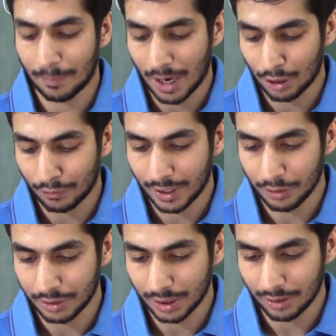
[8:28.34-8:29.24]
of
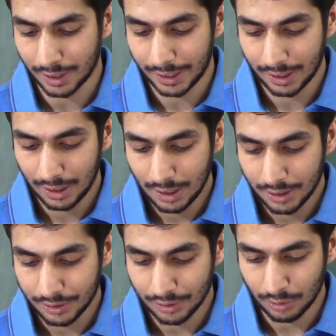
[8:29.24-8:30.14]
IOCL, right?
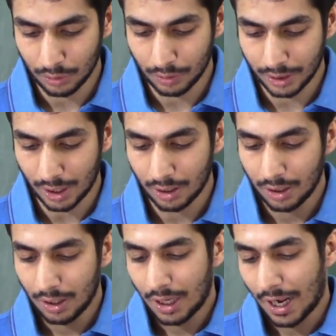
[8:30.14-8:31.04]
So yeah.
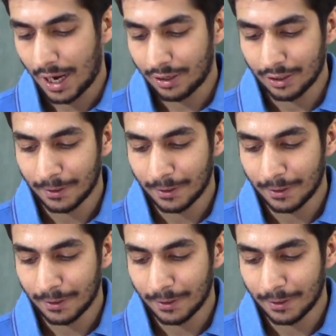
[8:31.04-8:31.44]
And